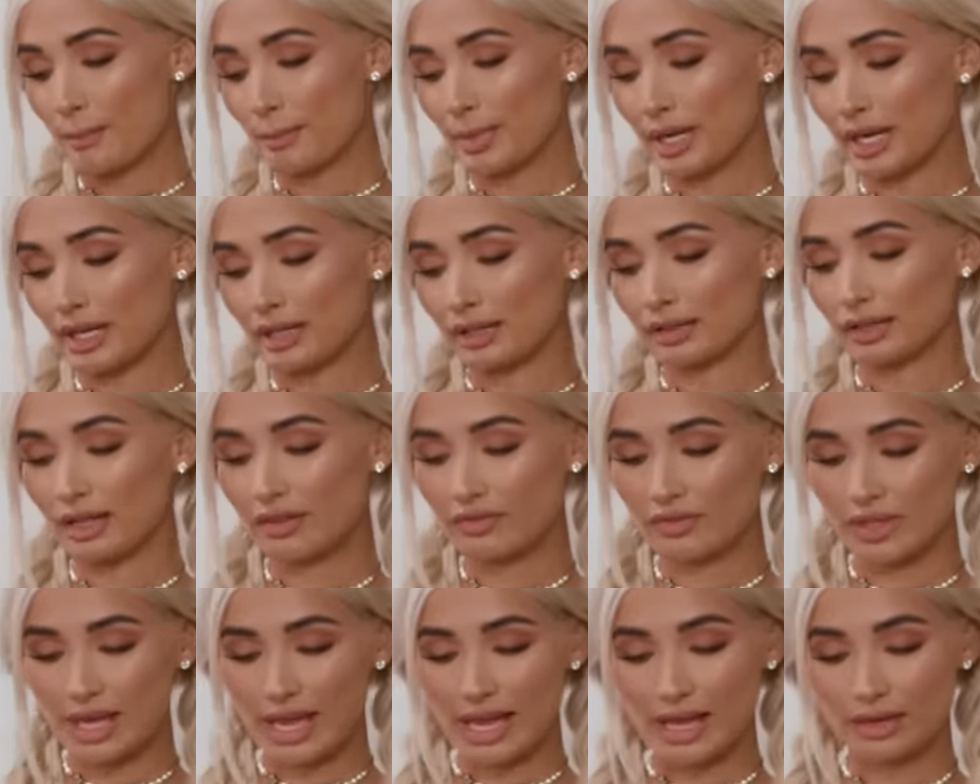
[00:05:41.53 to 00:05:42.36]
But
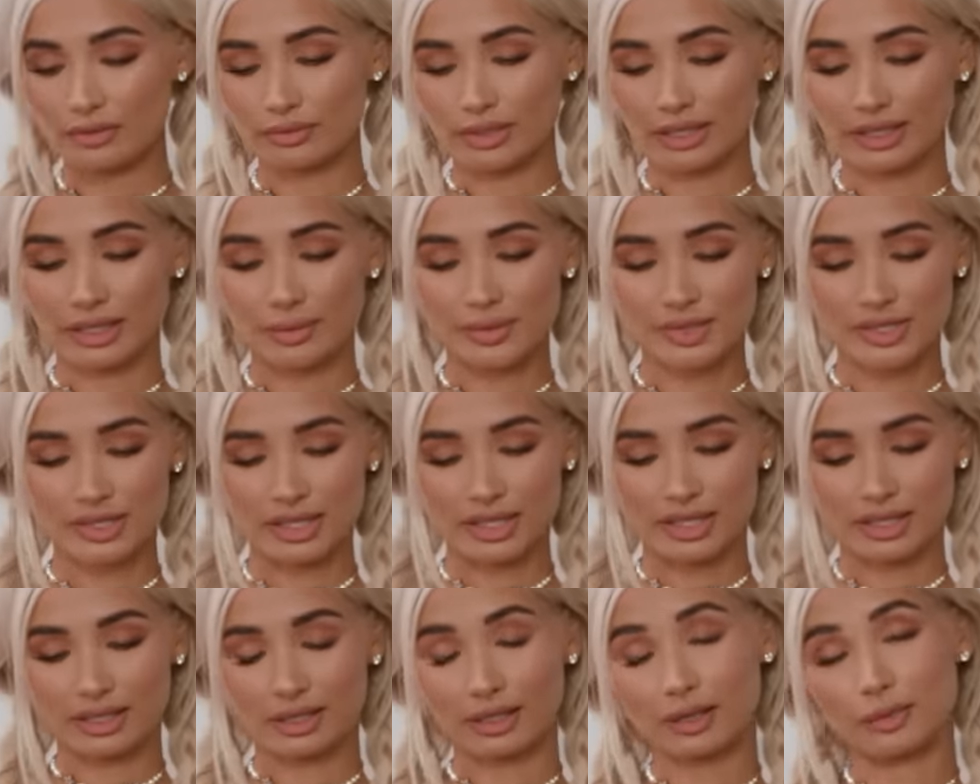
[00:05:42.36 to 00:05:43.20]
love that, red
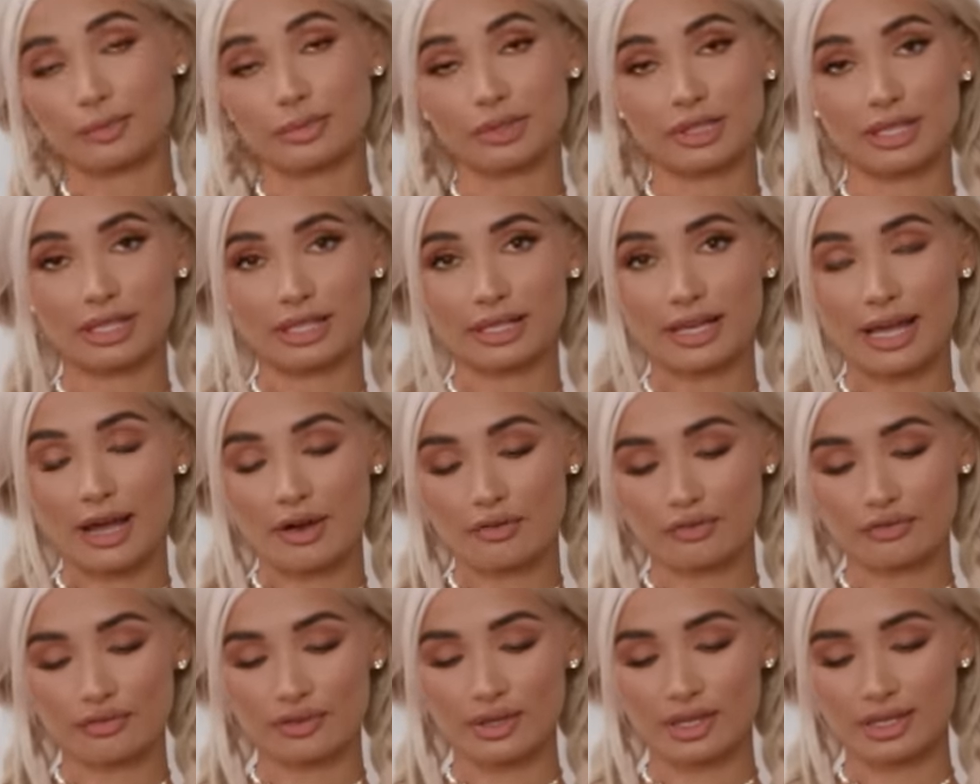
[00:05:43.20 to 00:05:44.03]
lipstick can complete an
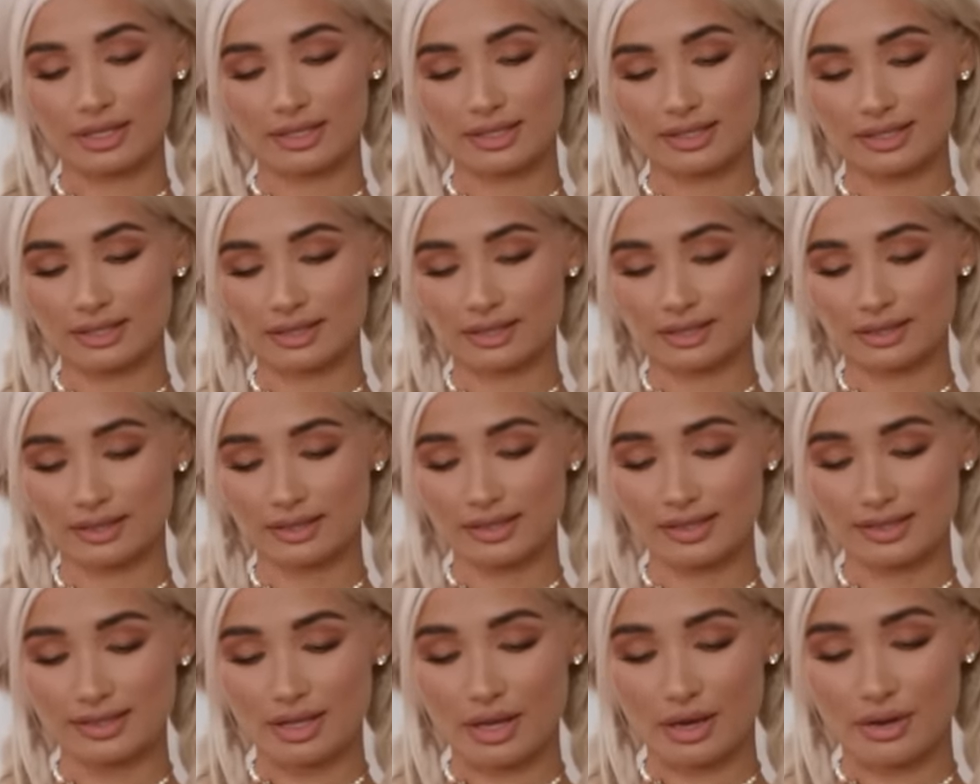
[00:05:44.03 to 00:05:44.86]
outfit,
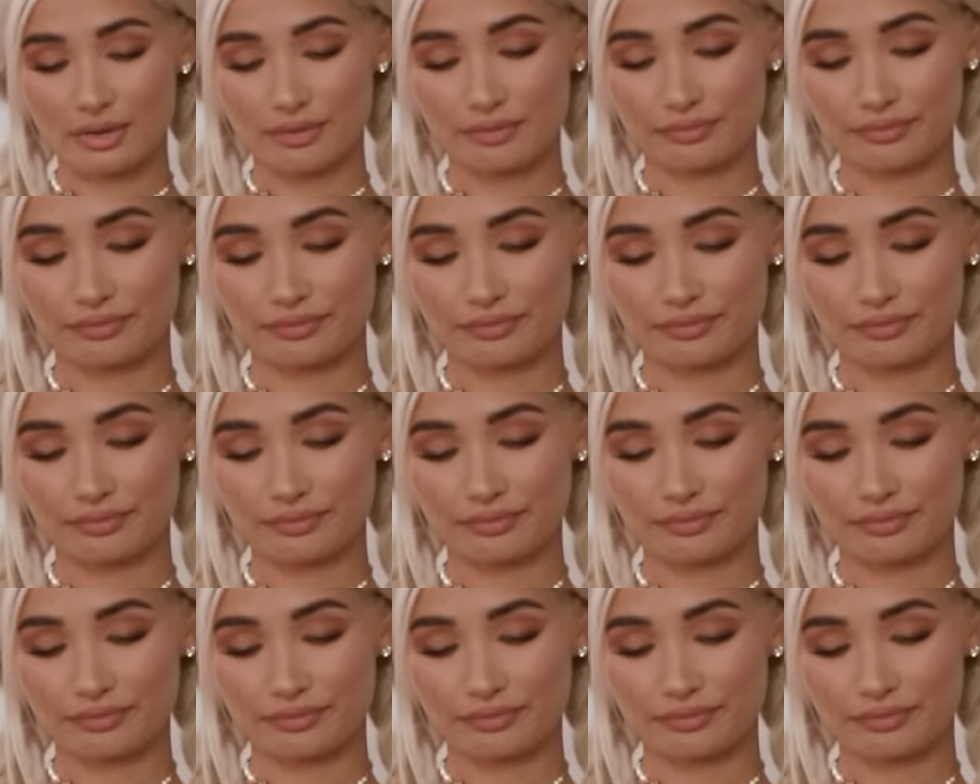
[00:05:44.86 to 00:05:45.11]
so.